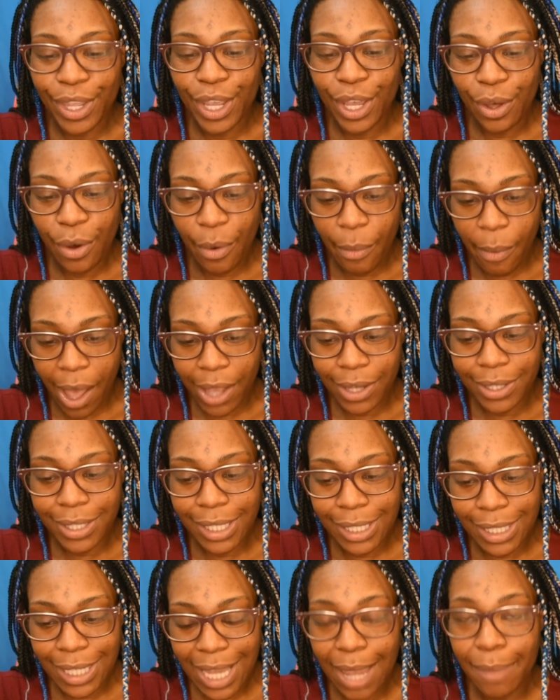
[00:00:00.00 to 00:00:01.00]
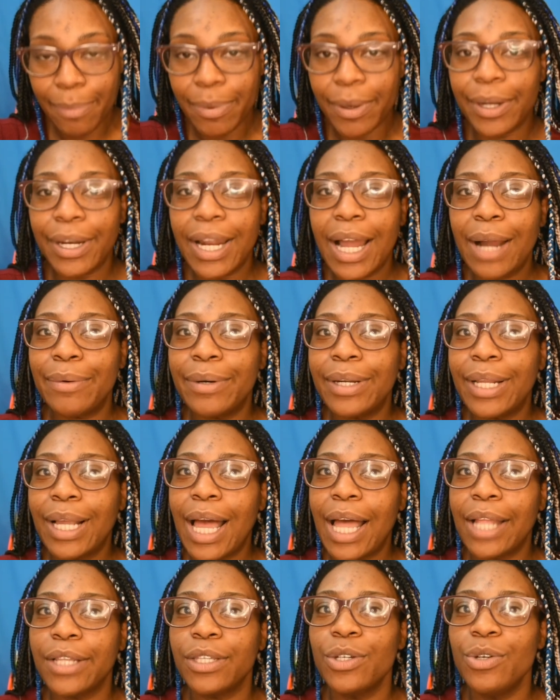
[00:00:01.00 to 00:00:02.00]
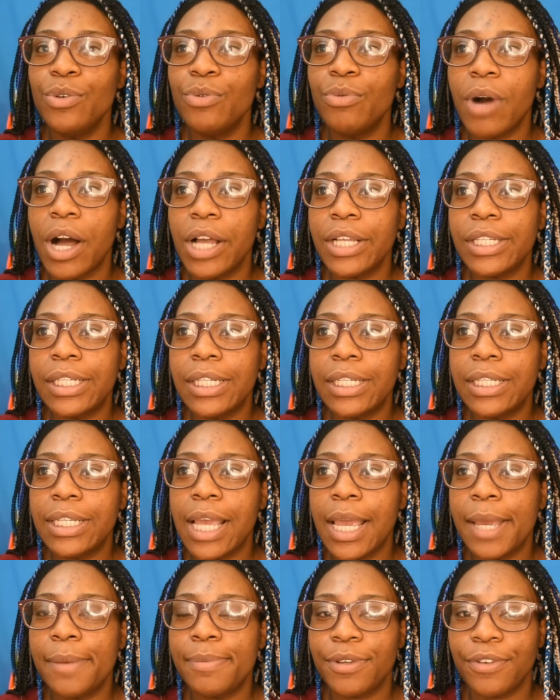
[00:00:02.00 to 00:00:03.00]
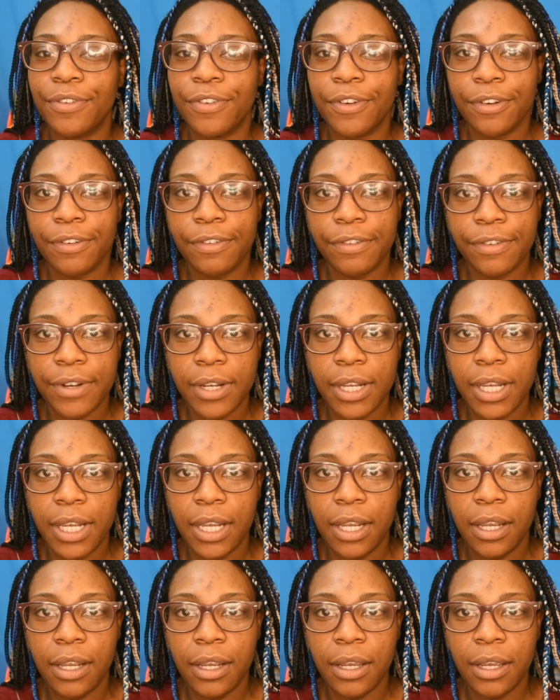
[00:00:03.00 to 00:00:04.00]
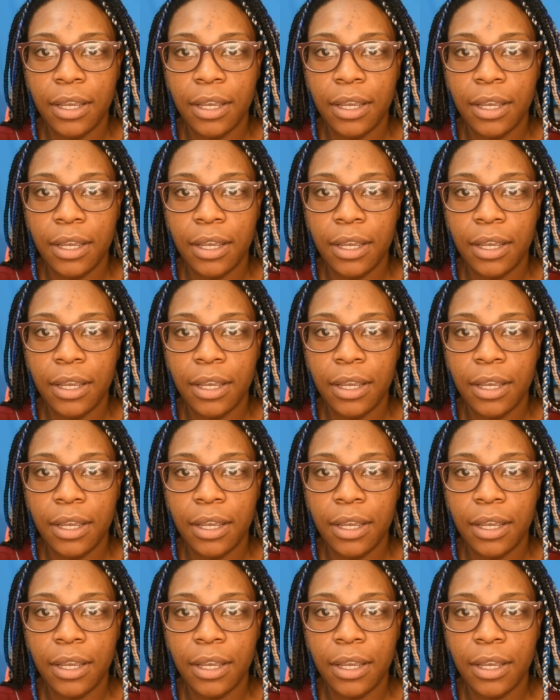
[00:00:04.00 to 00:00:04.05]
thing of washi tape, and I would have got two washi tapes for free.